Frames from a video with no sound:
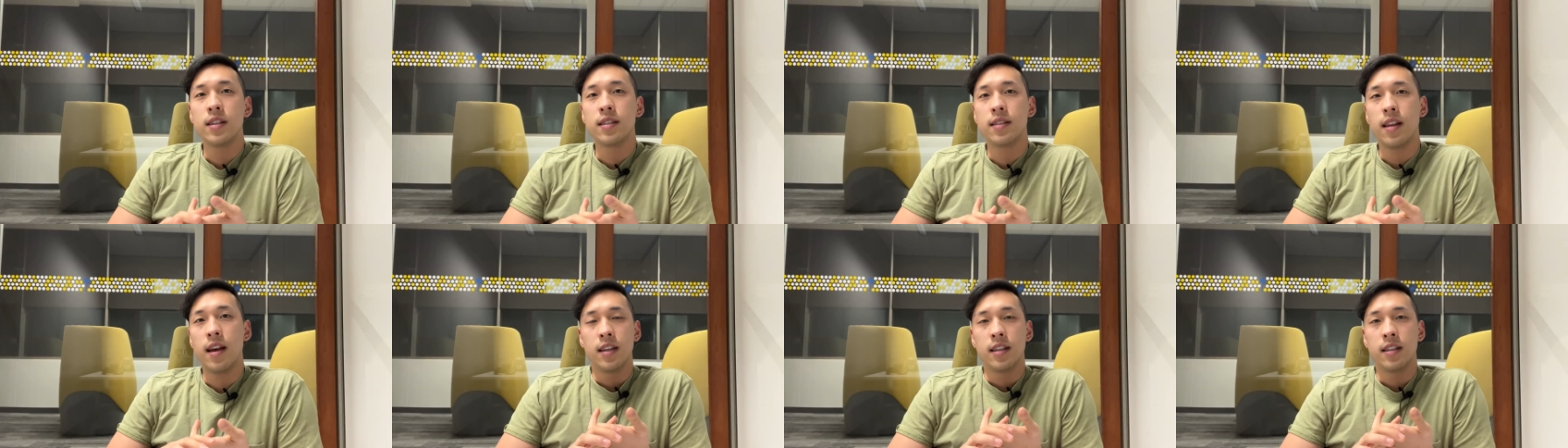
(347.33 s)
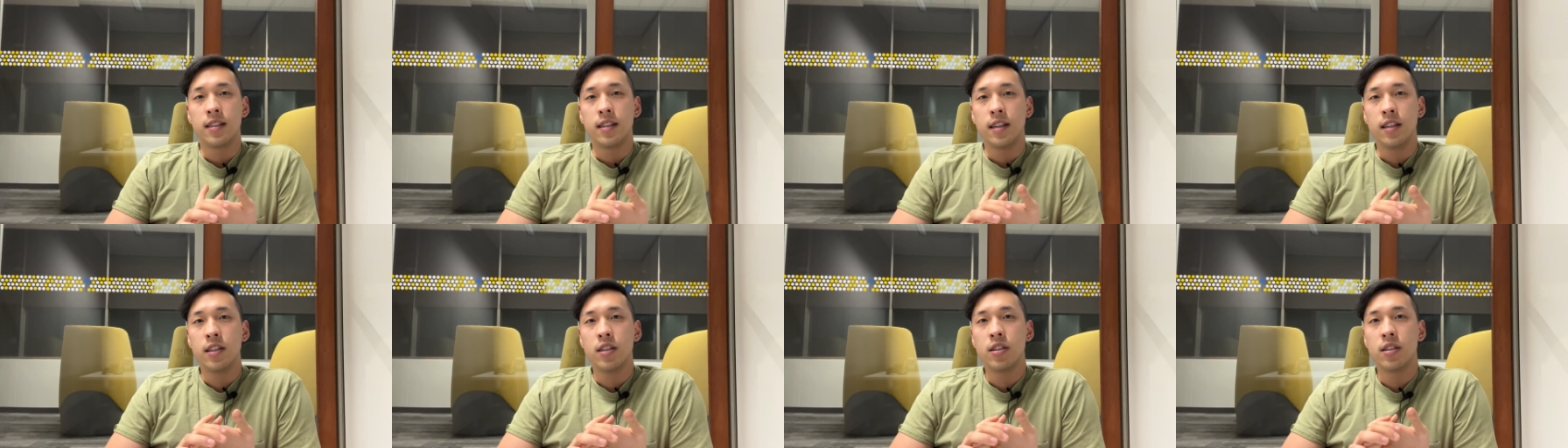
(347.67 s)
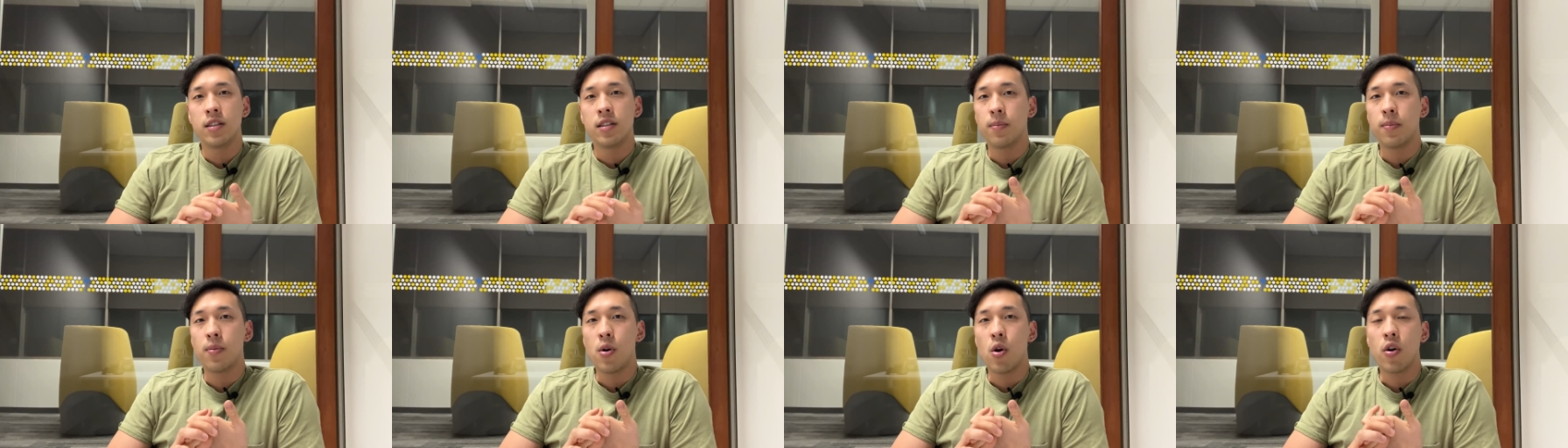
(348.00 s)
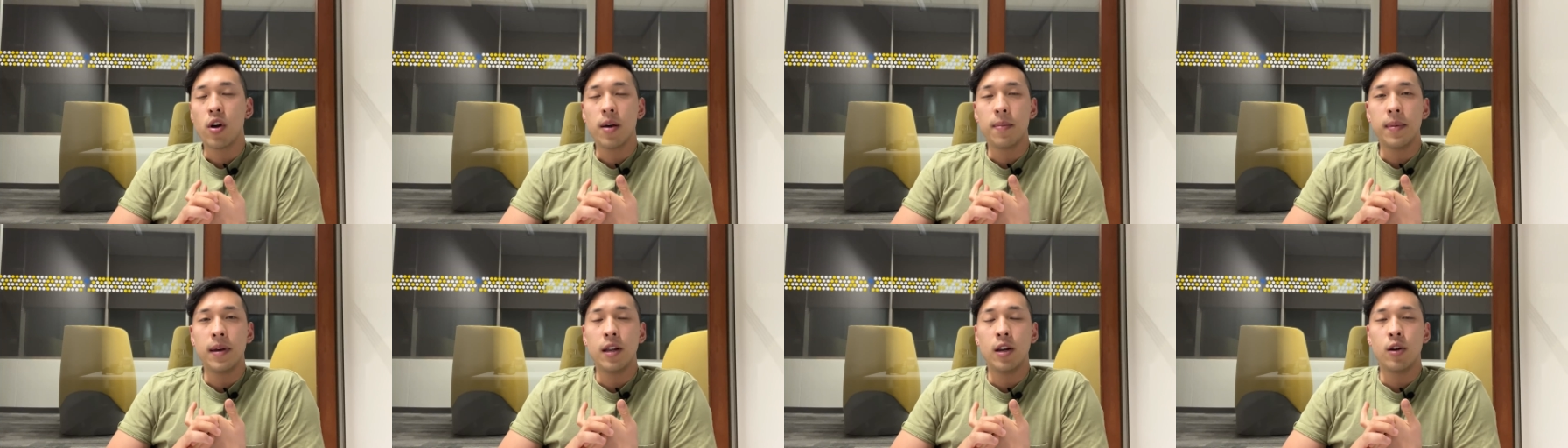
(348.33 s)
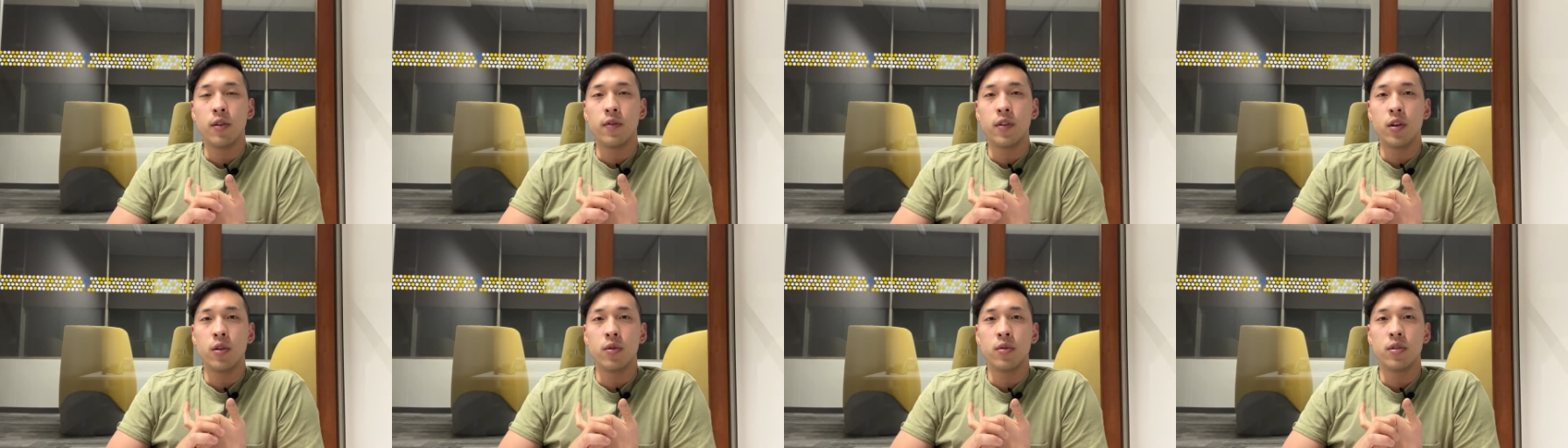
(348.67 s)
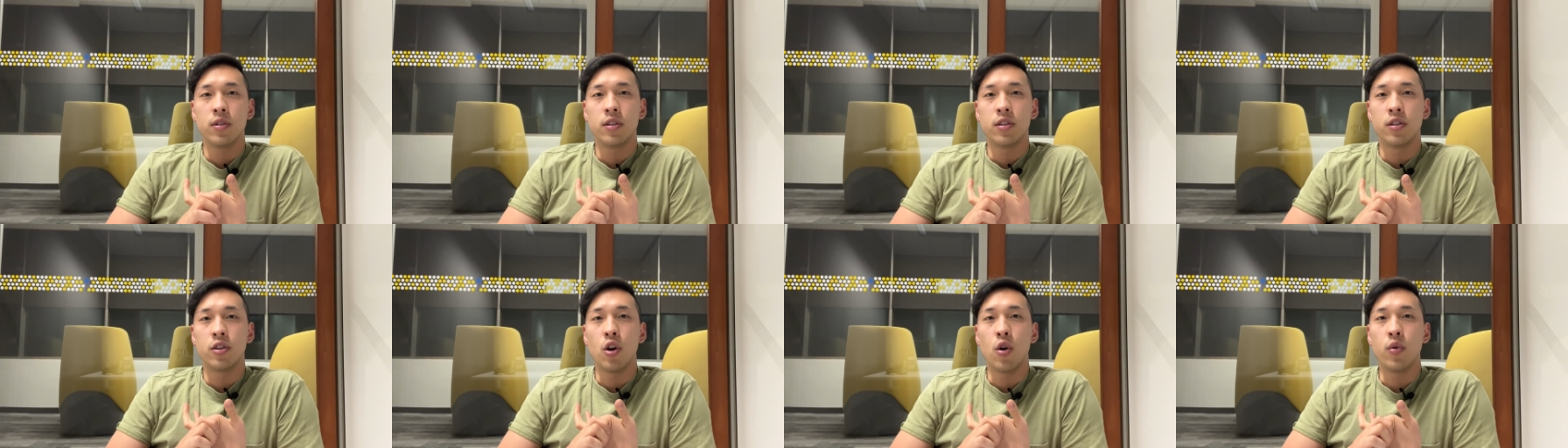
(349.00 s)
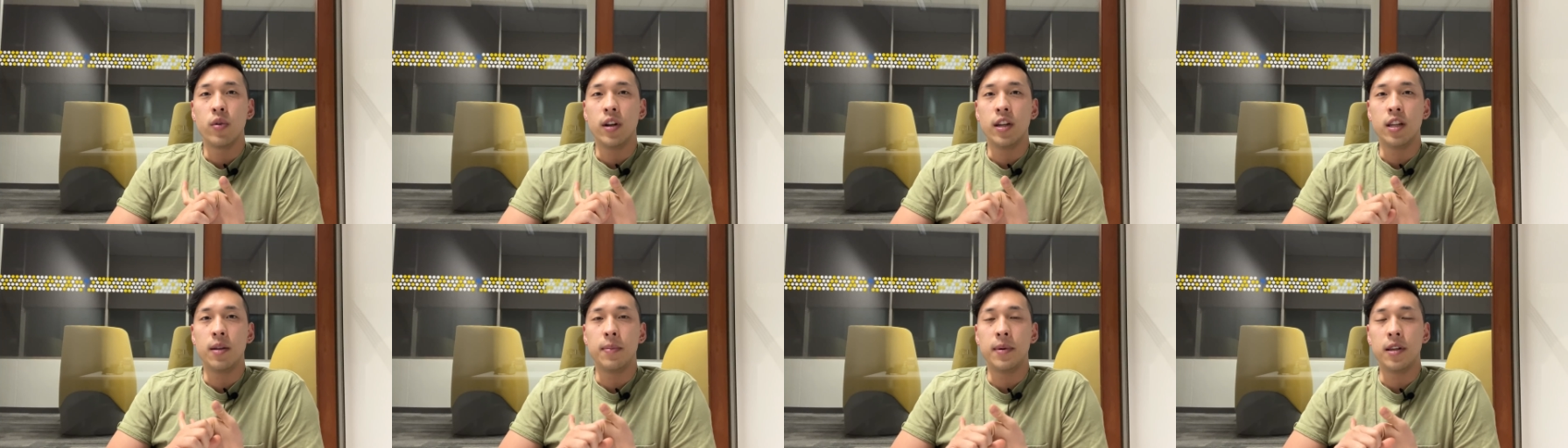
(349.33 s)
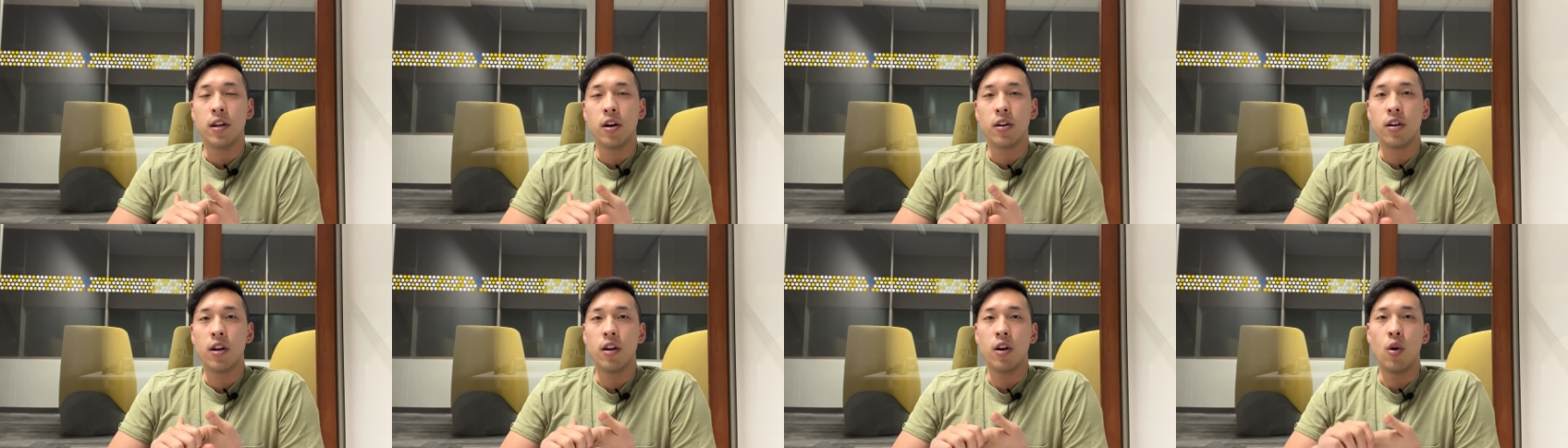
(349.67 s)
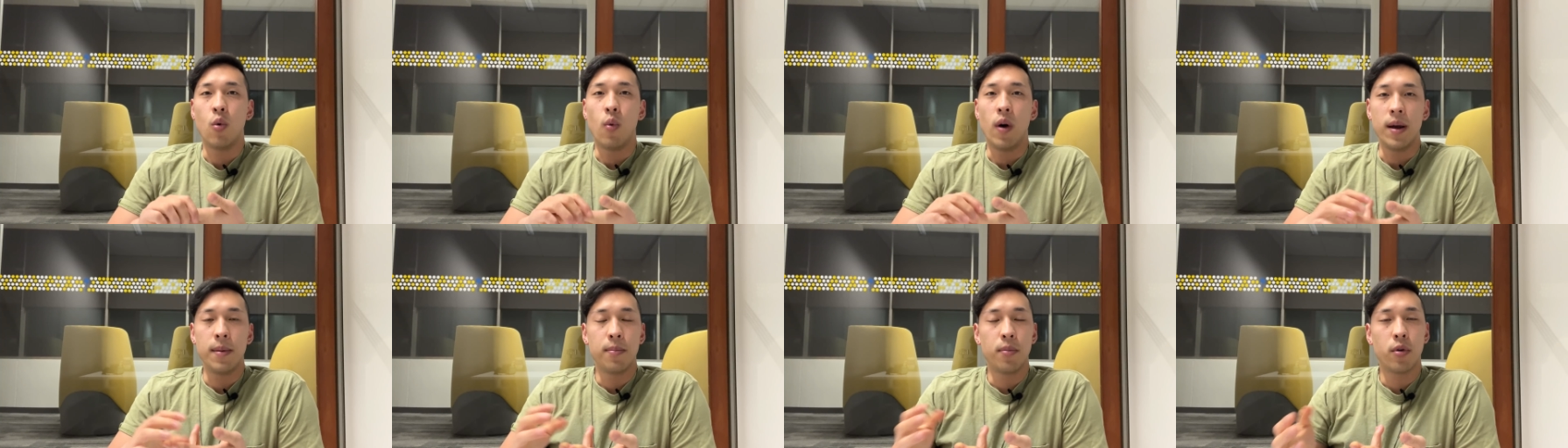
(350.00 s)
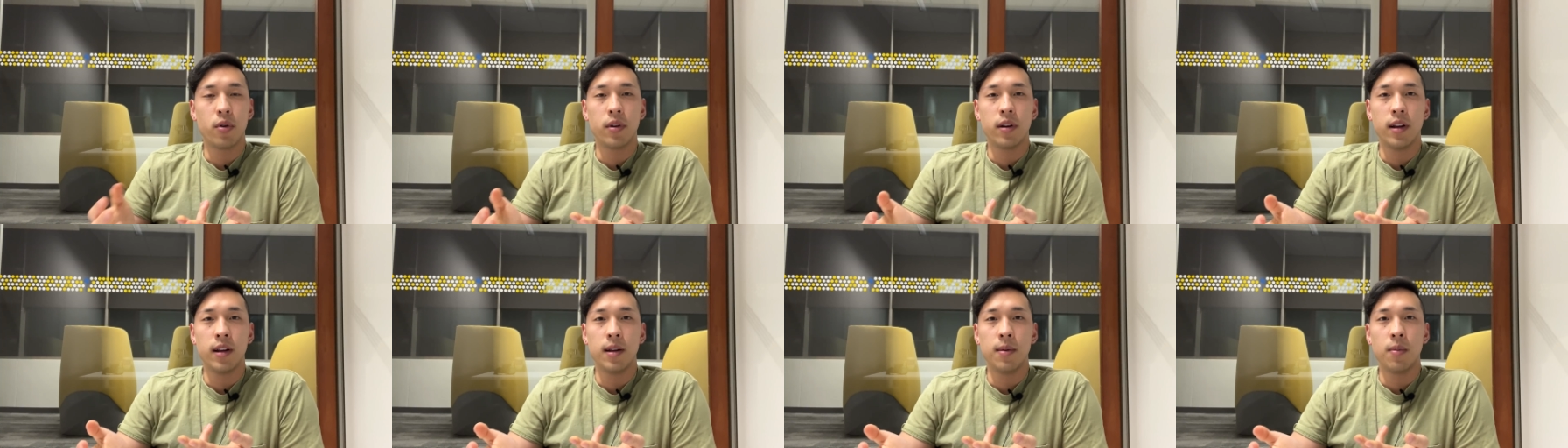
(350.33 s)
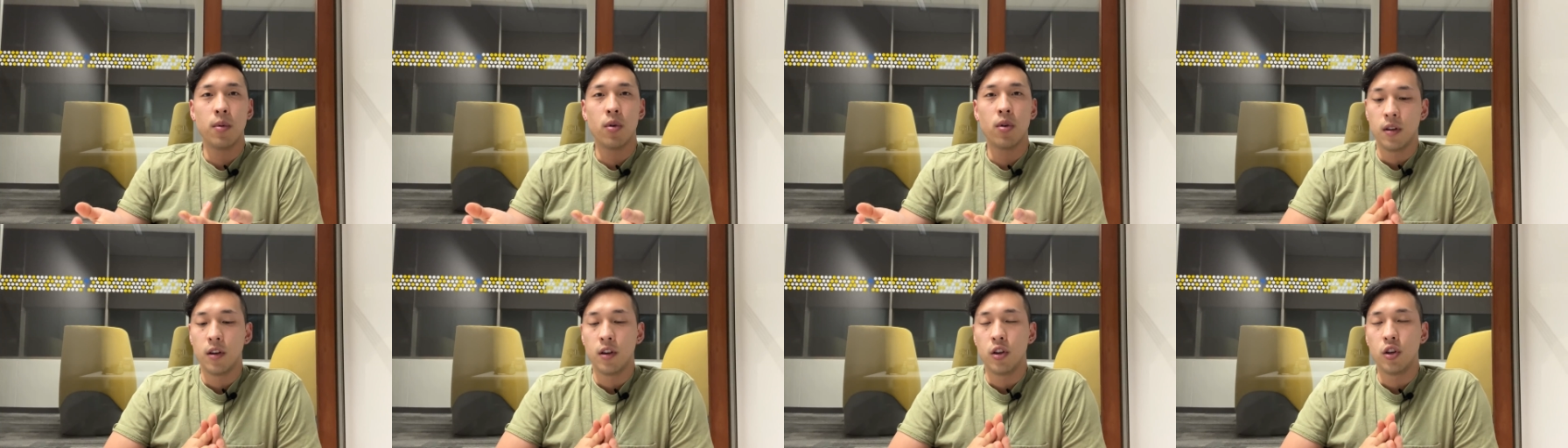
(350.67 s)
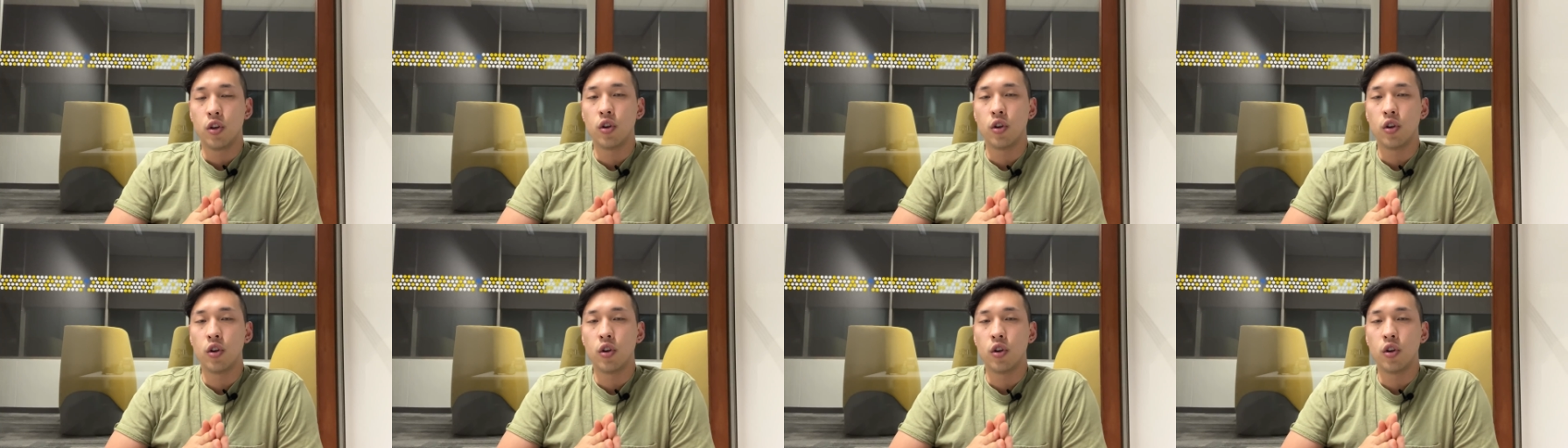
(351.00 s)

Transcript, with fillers: that since programming interviews don't need to be done on a whiteboard anymore,